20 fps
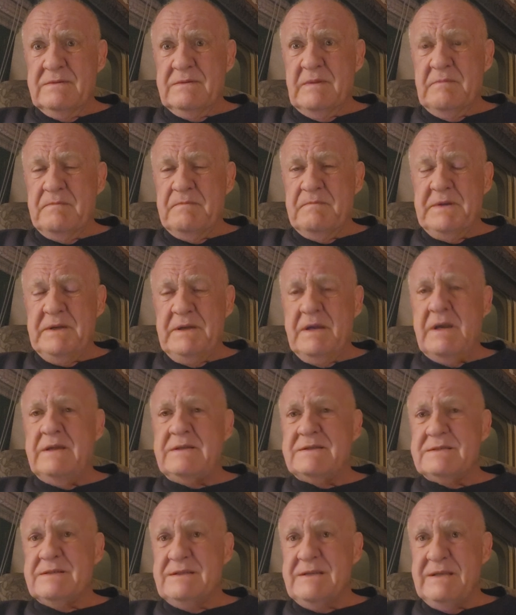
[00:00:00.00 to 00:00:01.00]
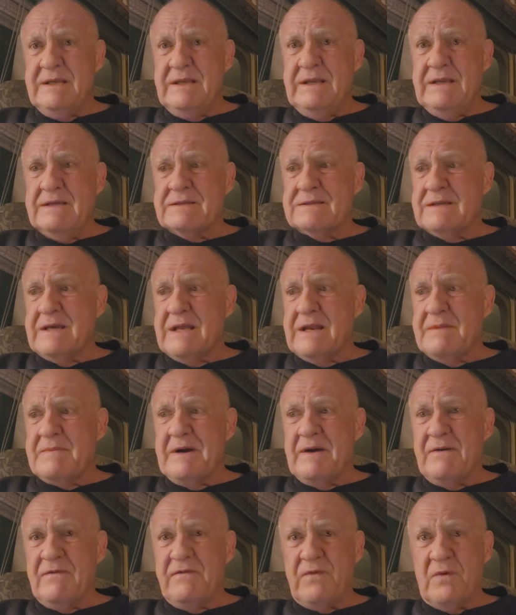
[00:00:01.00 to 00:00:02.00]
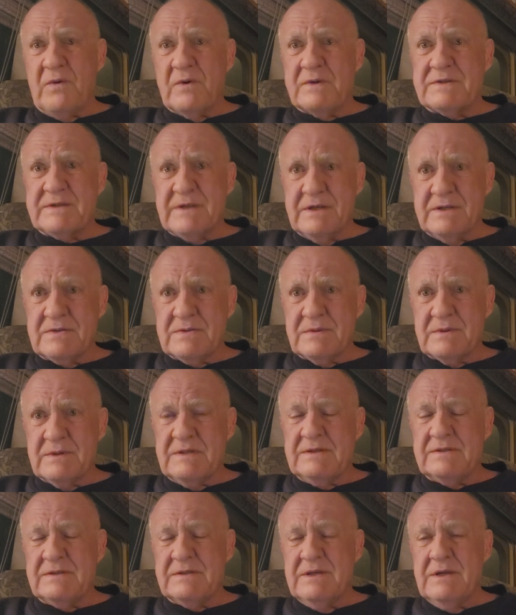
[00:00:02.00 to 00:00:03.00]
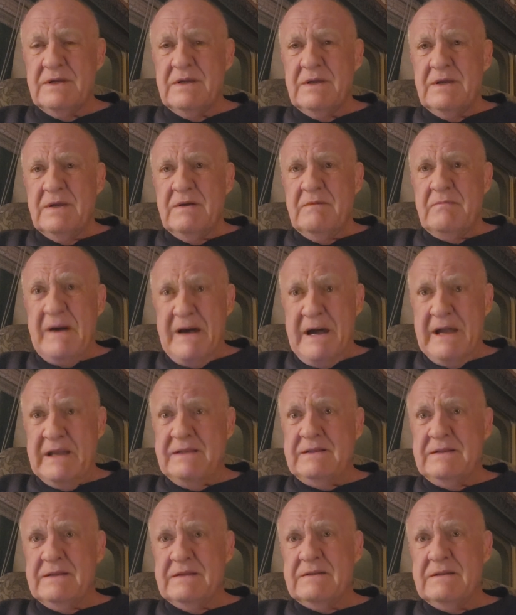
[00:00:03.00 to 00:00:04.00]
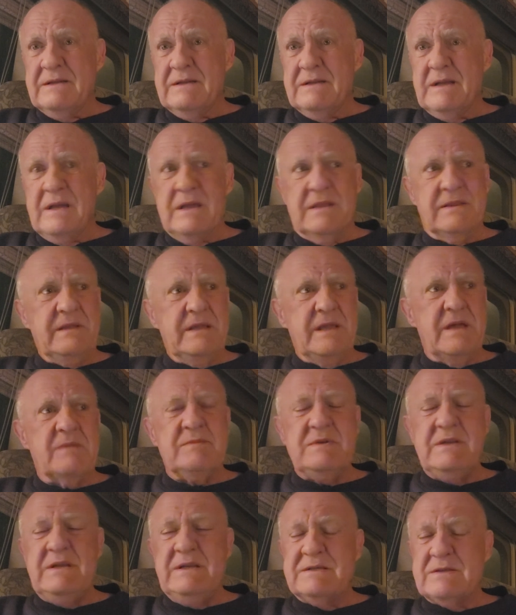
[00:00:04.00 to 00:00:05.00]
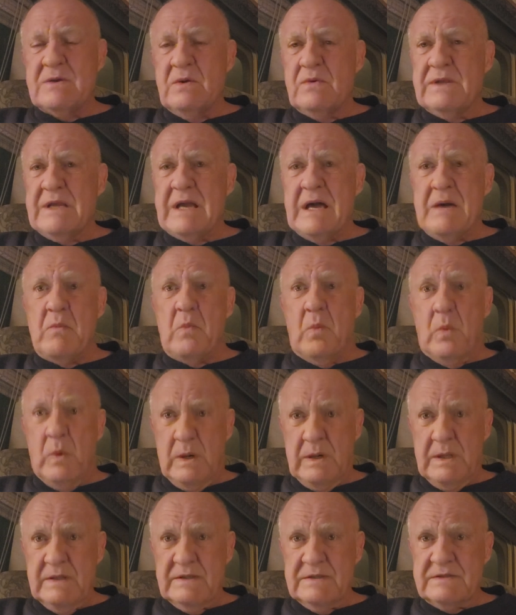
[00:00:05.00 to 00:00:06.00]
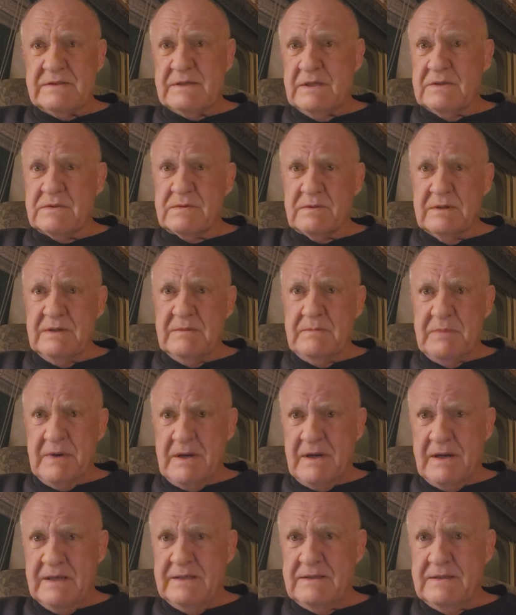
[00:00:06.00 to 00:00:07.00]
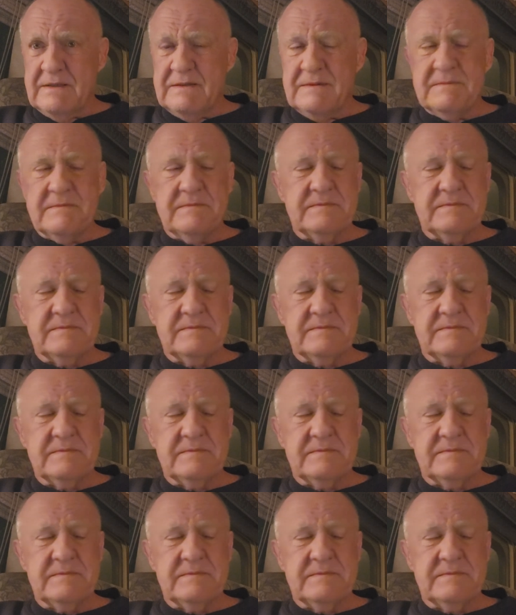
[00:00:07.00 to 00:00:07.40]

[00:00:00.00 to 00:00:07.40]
the PhD has got about 4 centuries behind it, and the MD's only got 1 century behind it.